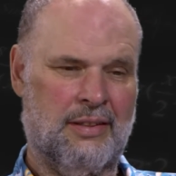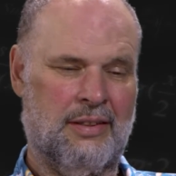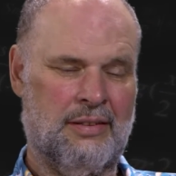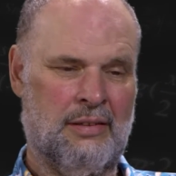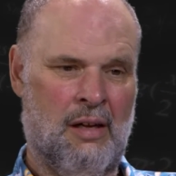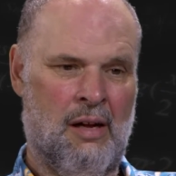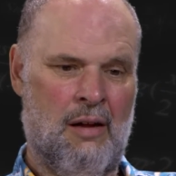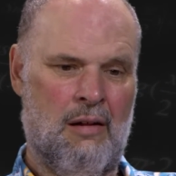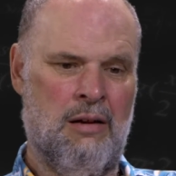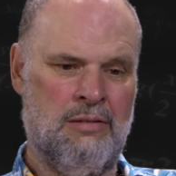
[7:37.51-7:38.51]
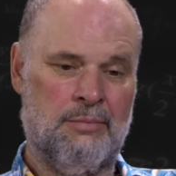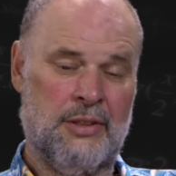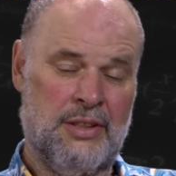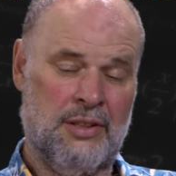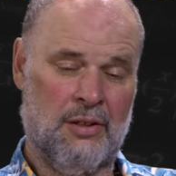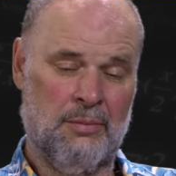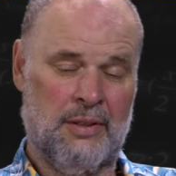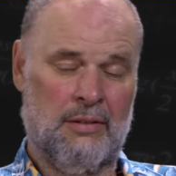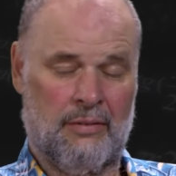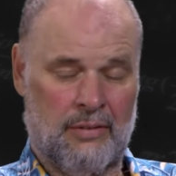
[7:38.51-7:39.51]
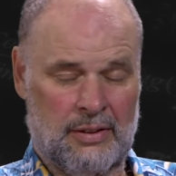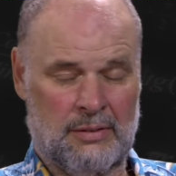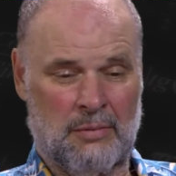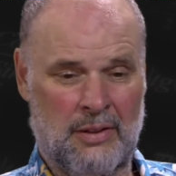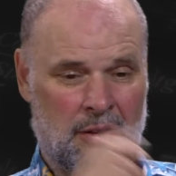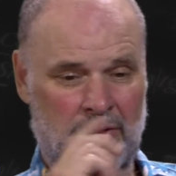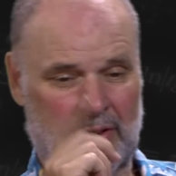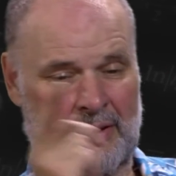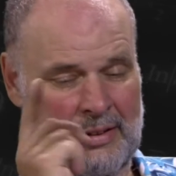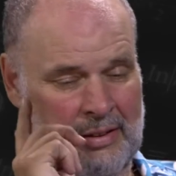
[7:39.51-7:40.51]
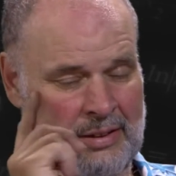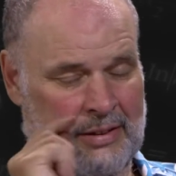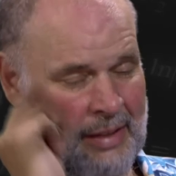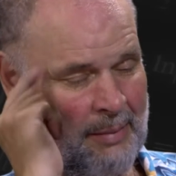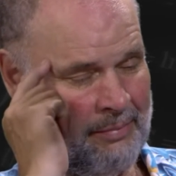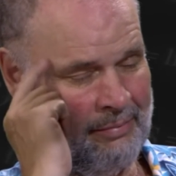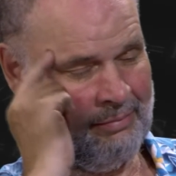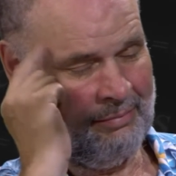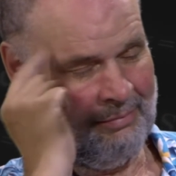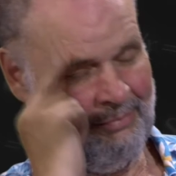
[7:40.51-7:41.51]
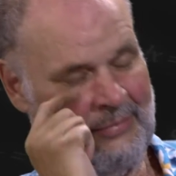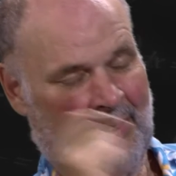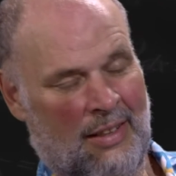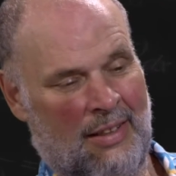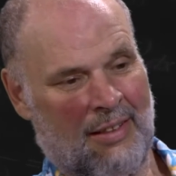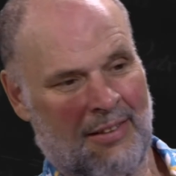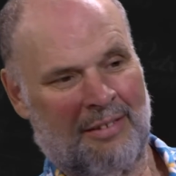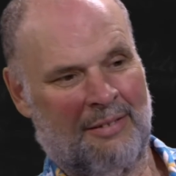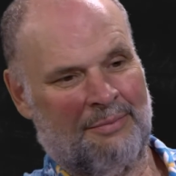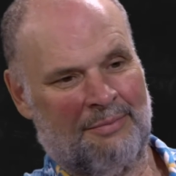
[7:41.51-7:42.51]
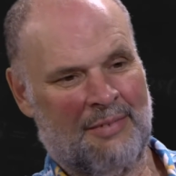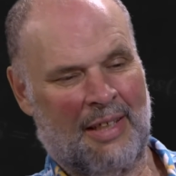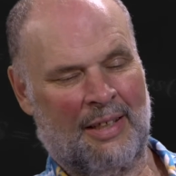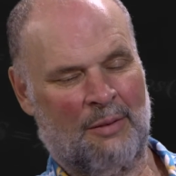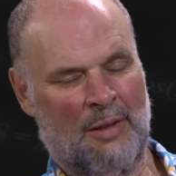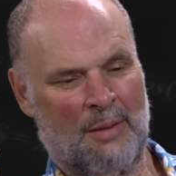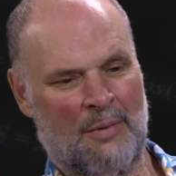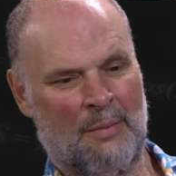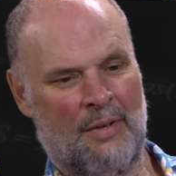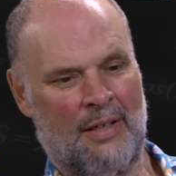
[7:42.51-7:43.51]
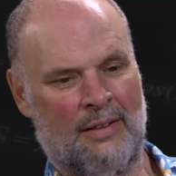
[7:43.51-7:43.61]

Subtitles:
And then, but she told me a lot of things, and one of those things just kept, you know, nagging away at my brain.